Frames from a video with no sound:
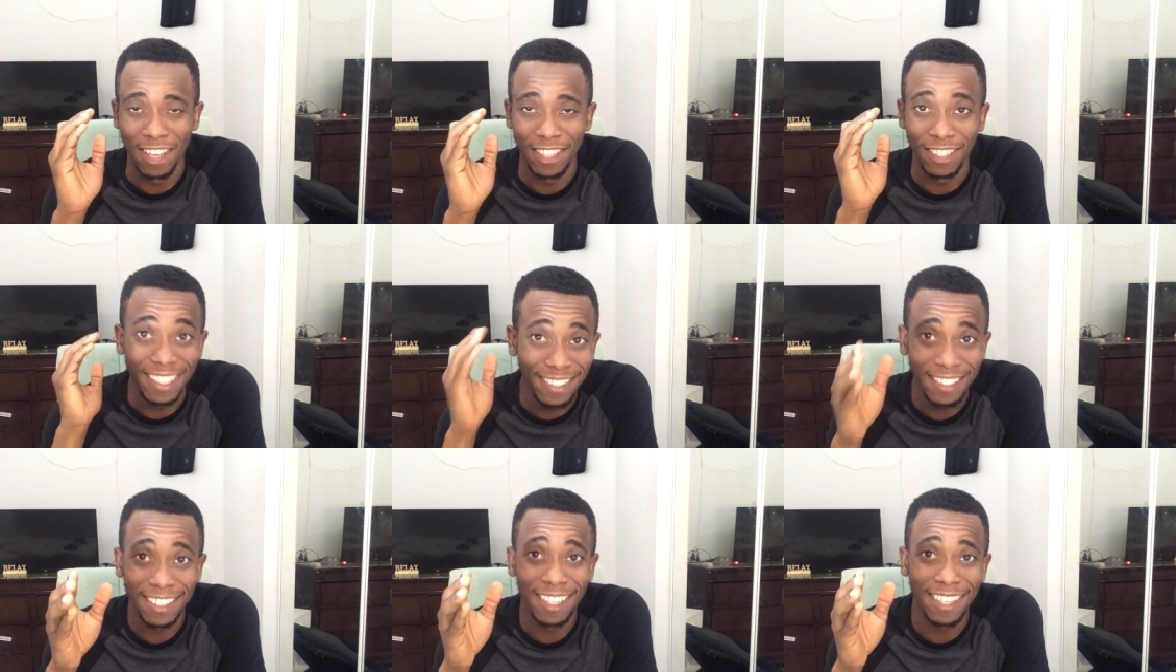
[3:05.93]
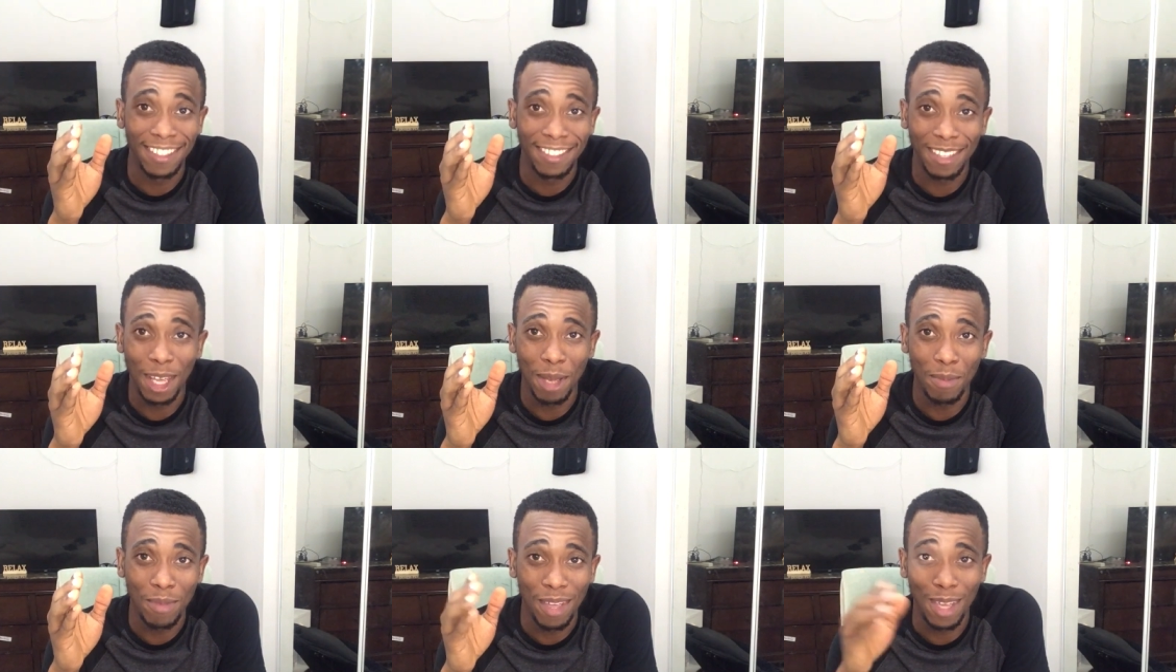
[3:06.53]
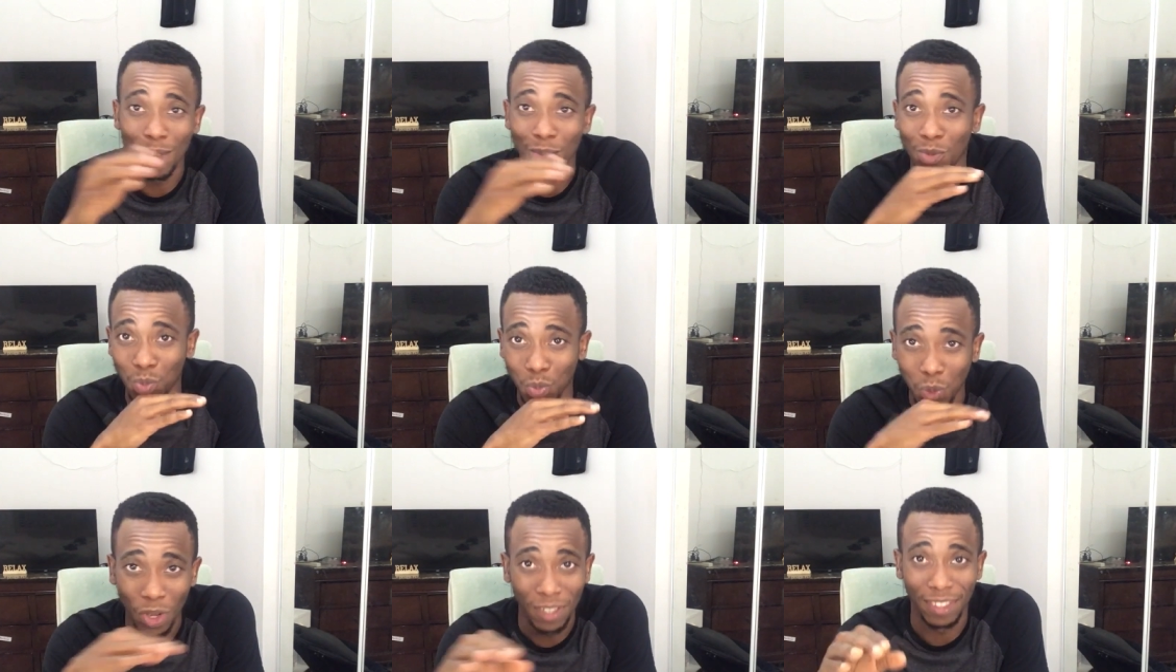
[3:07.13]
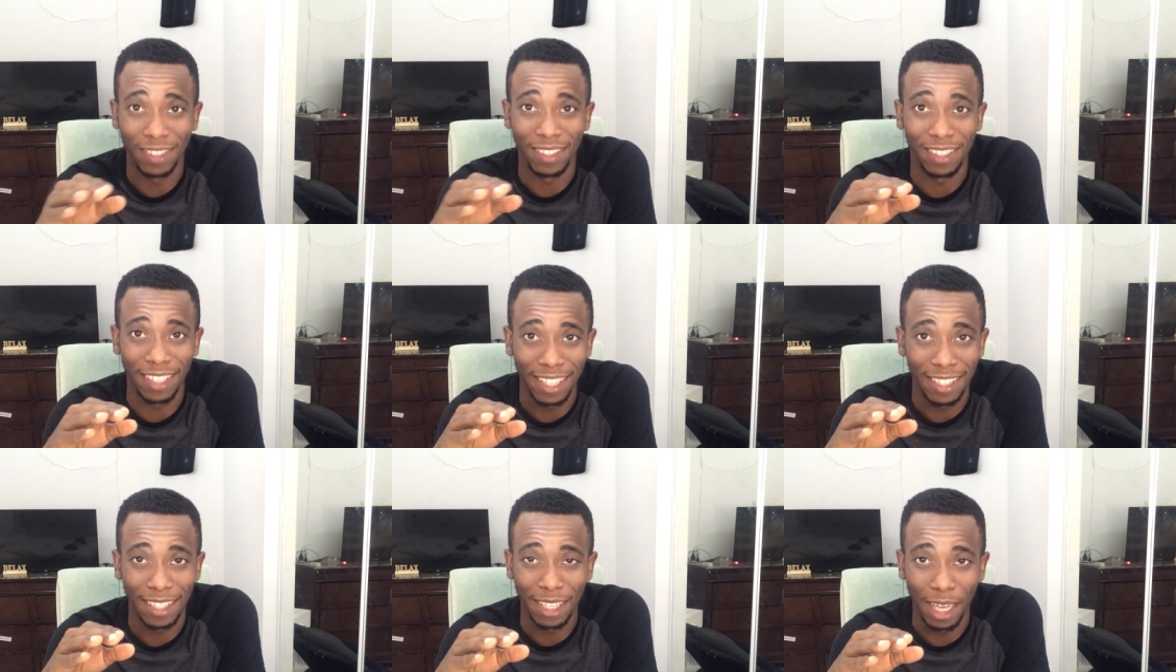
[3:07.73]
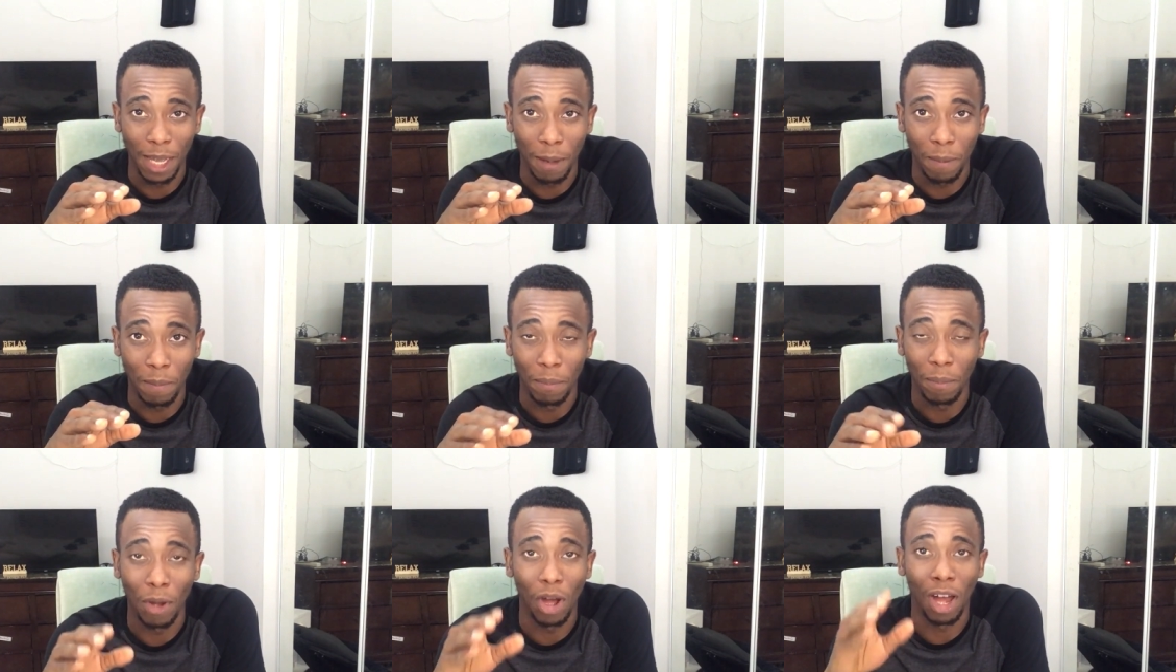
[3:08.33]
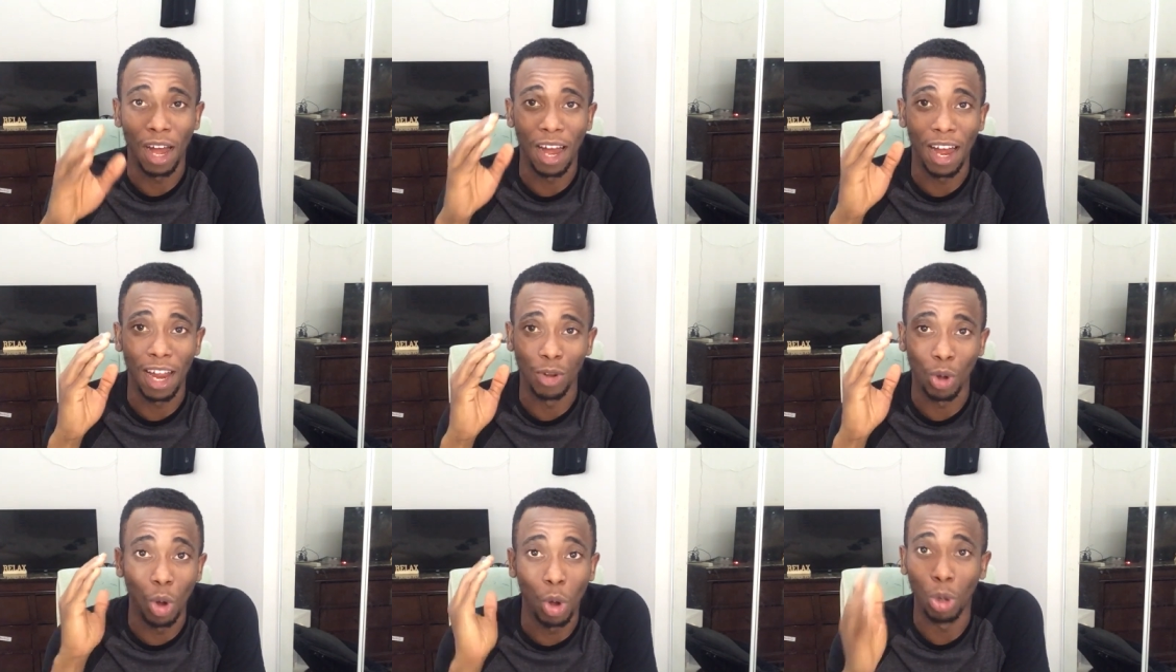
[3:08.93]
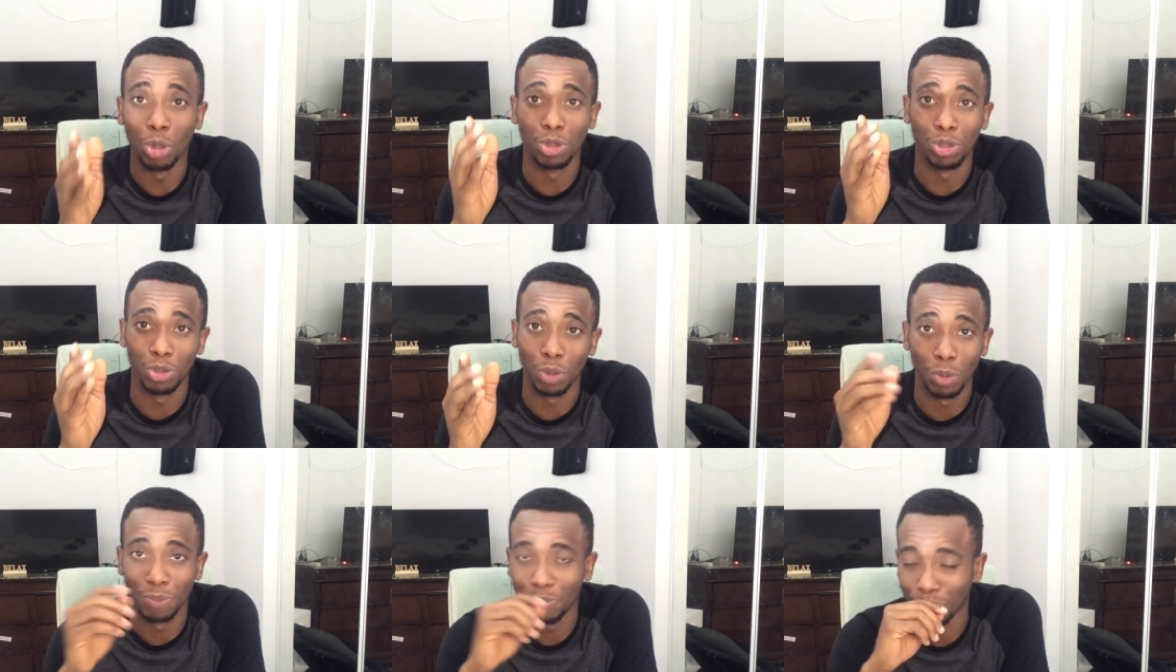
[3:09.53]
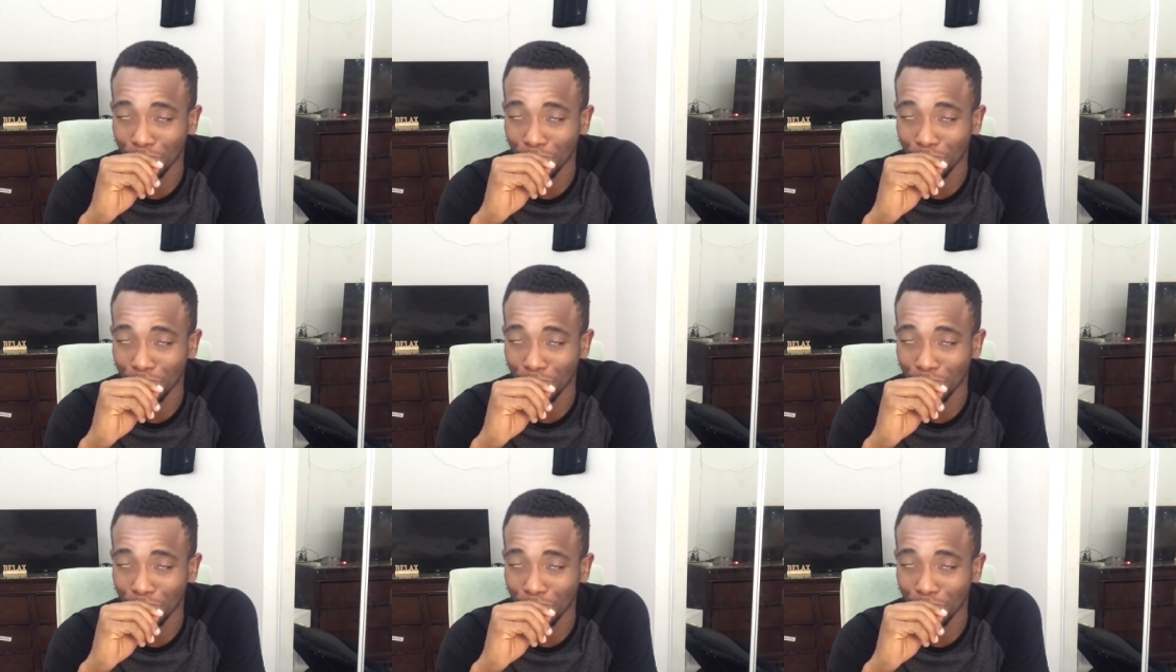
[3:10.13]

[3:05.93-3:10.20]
yesterday's game he wasn't in the game, and also